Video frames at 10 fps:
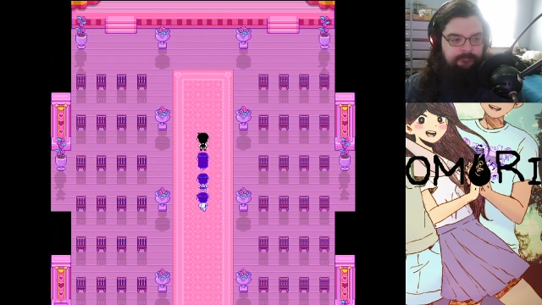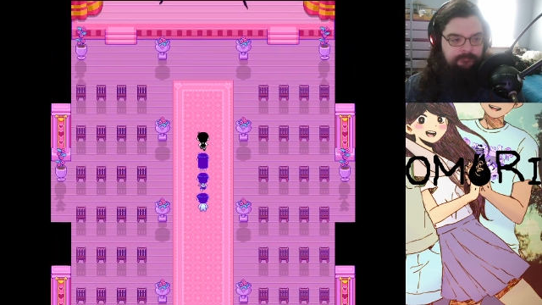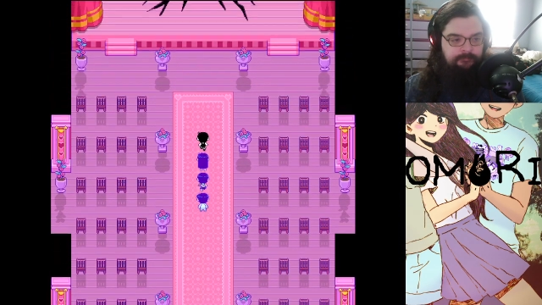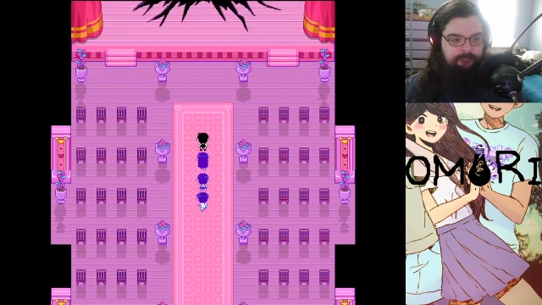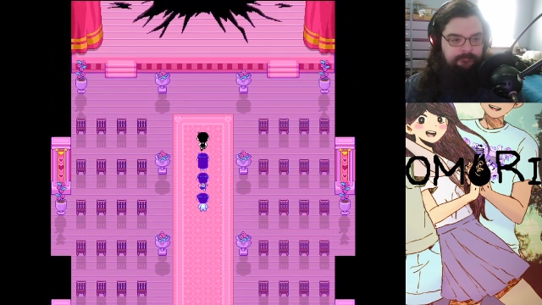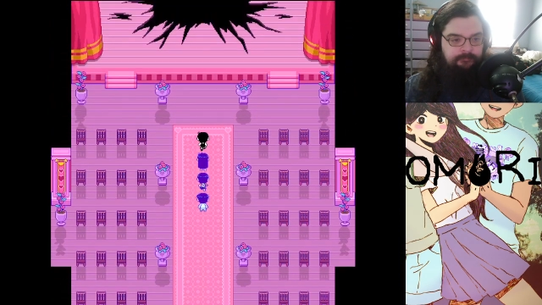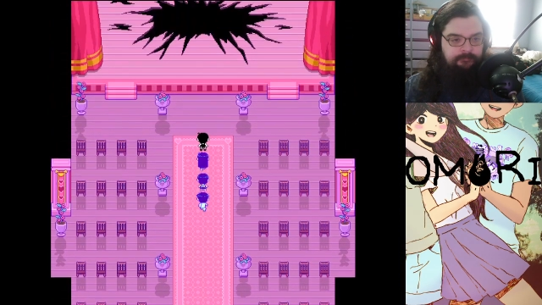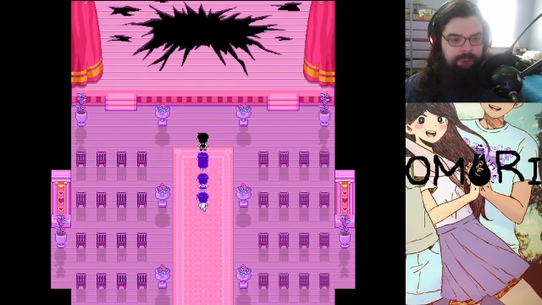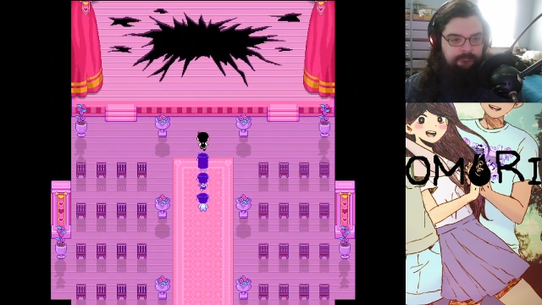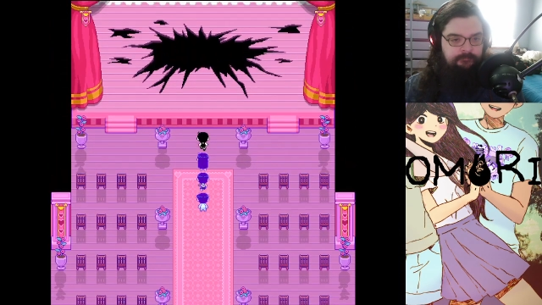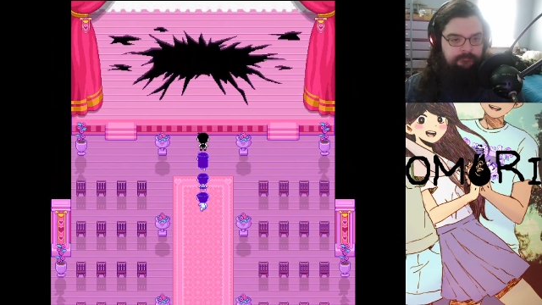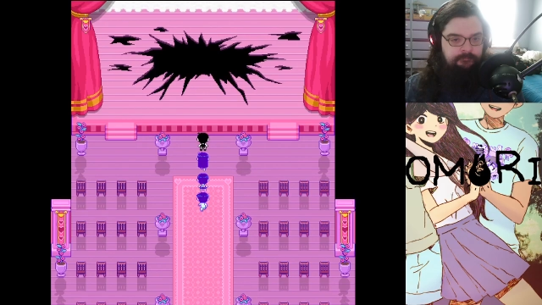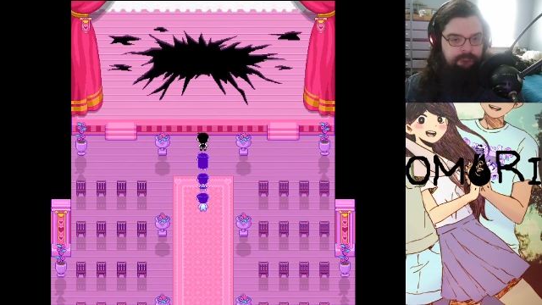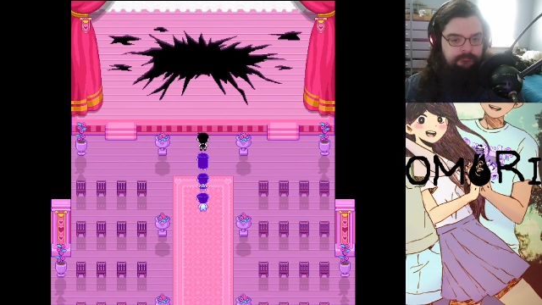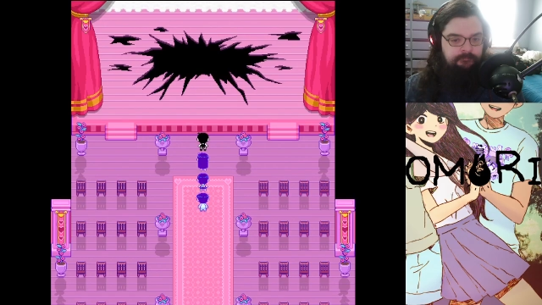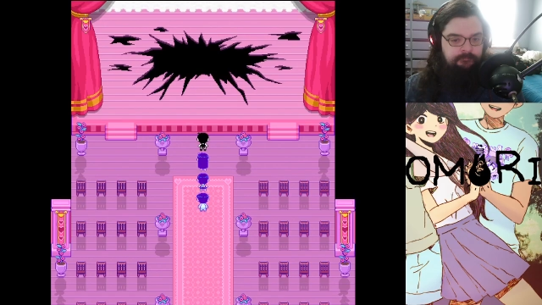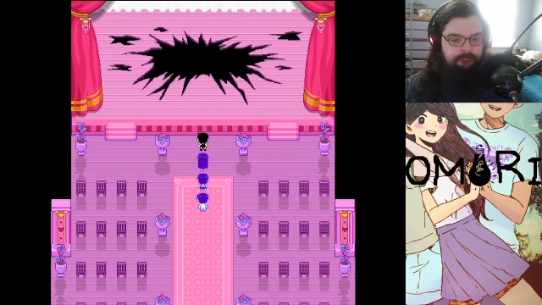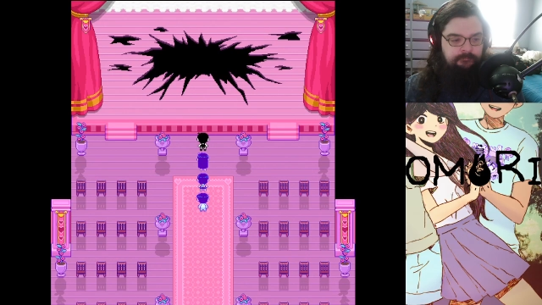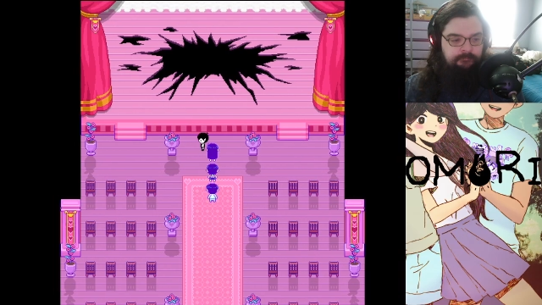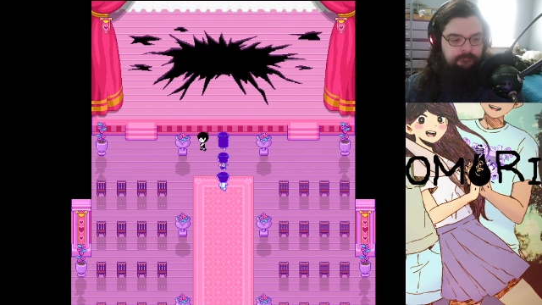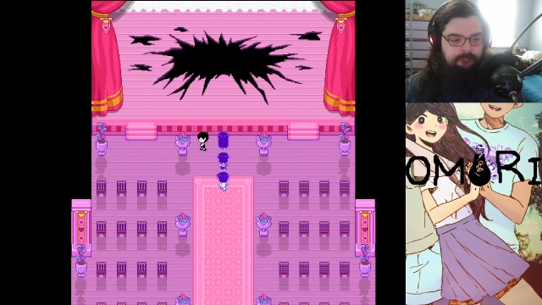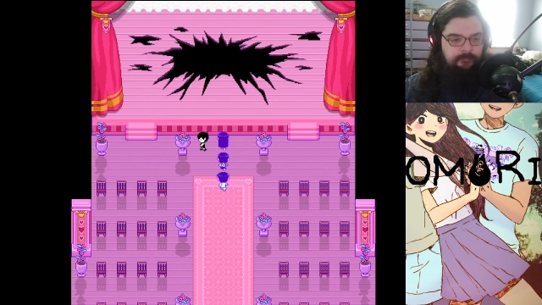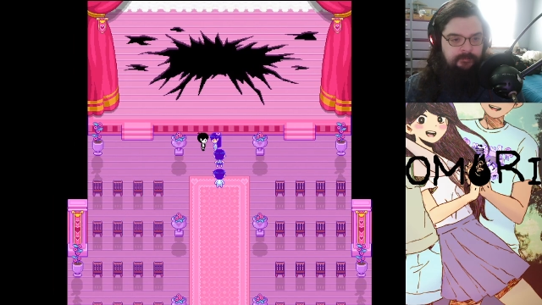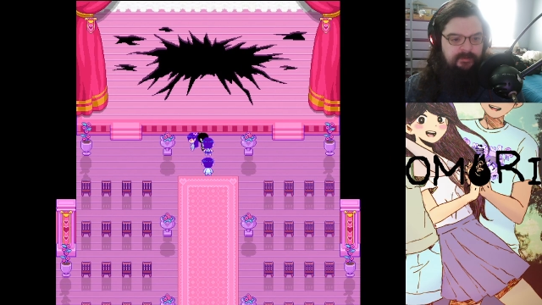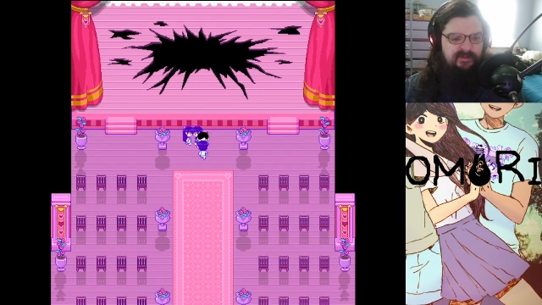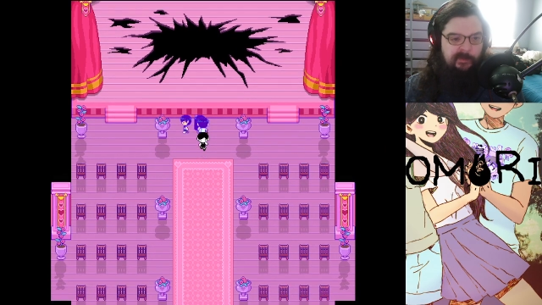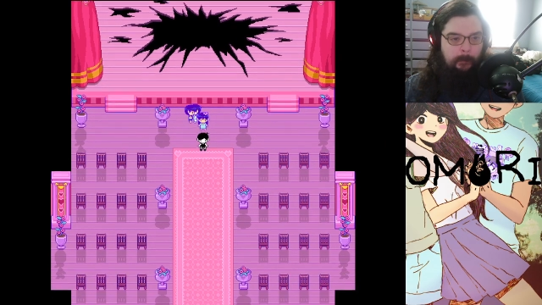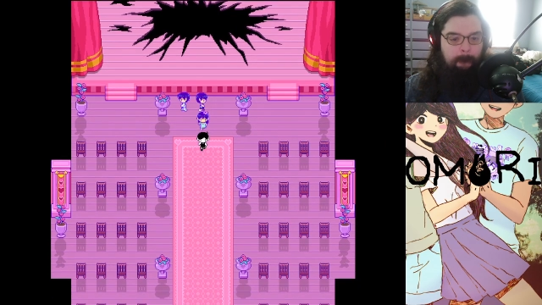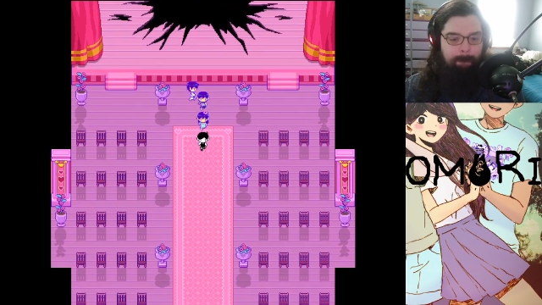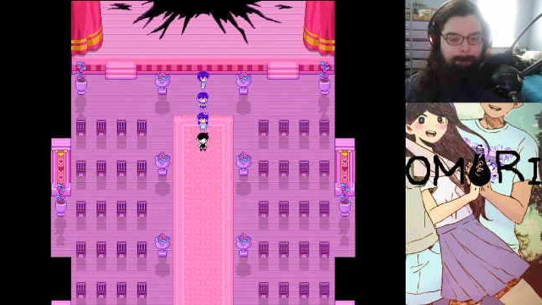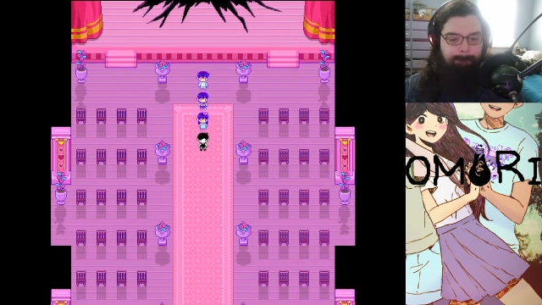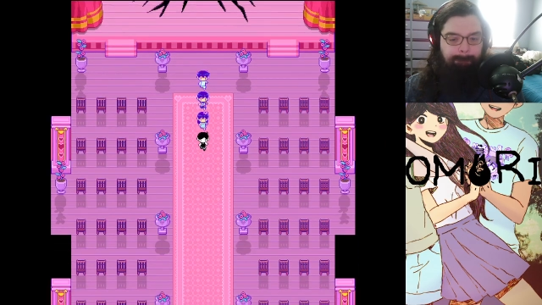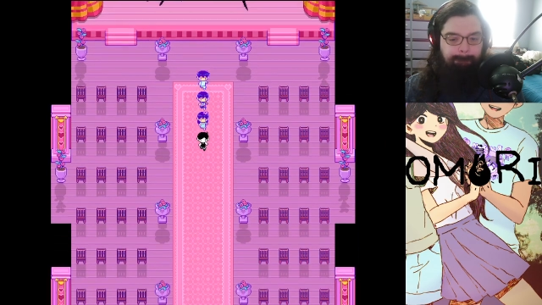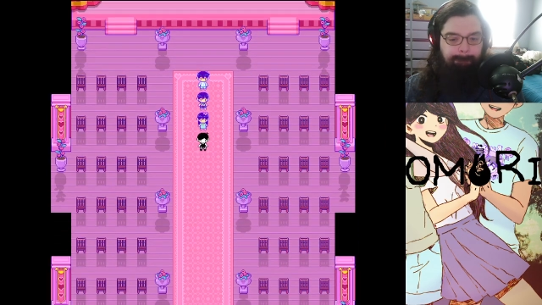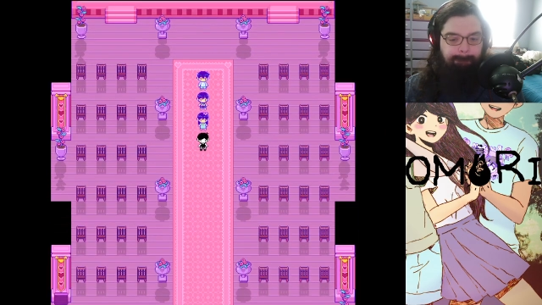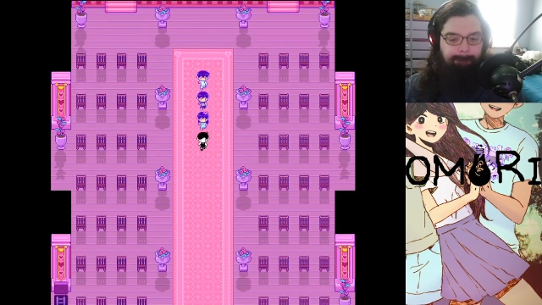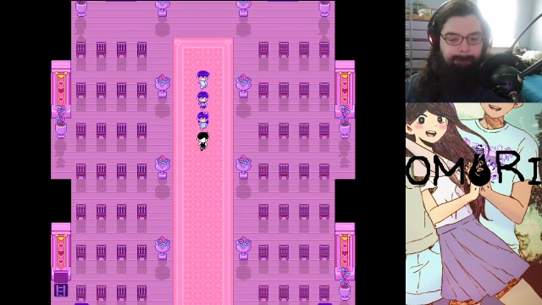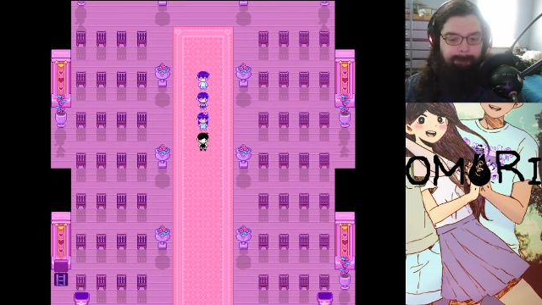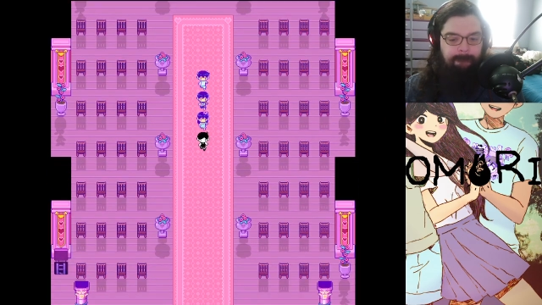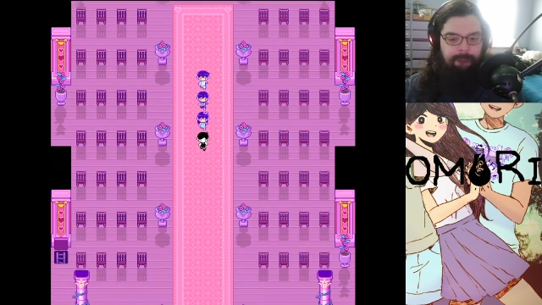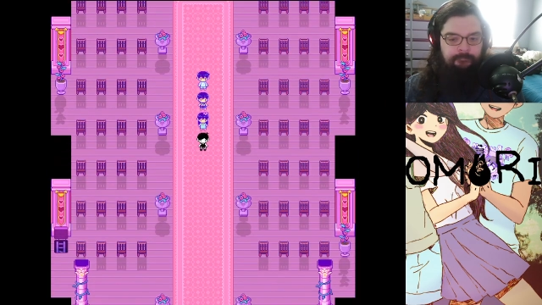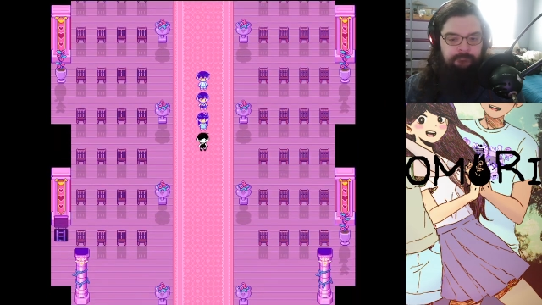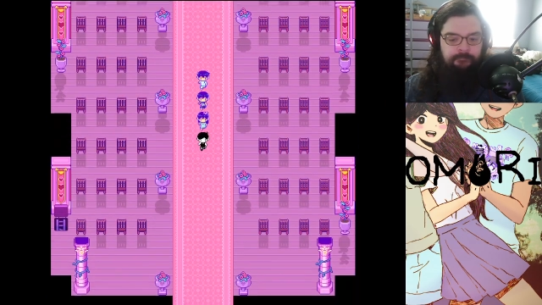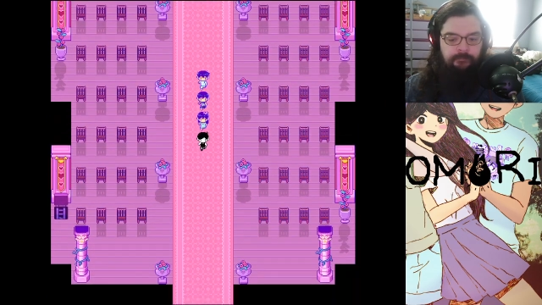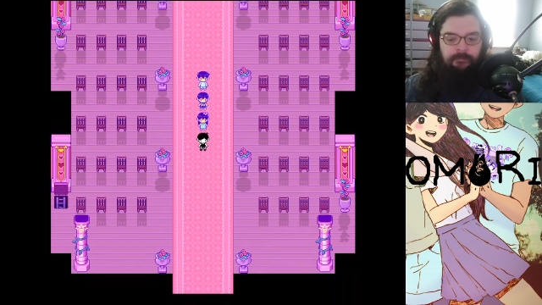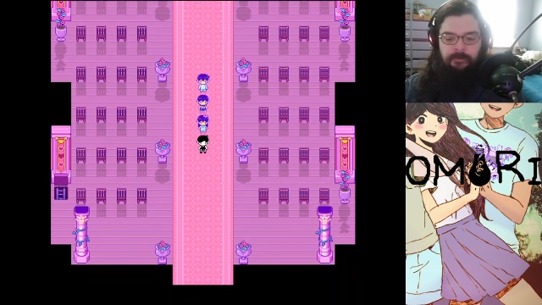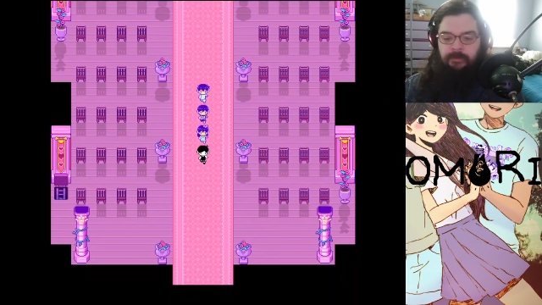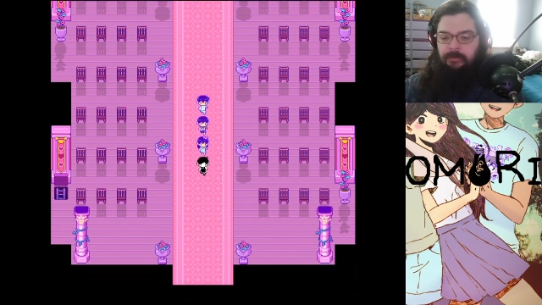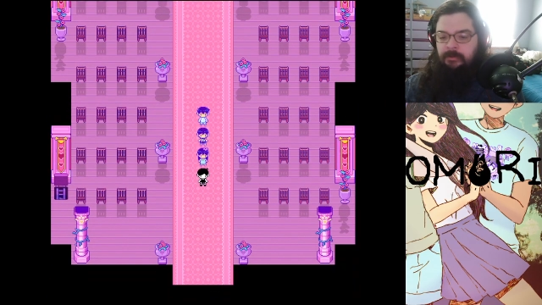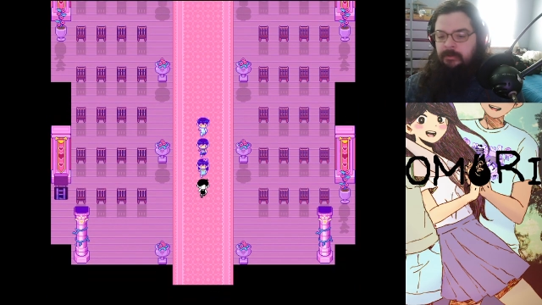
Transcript: (no one is talking)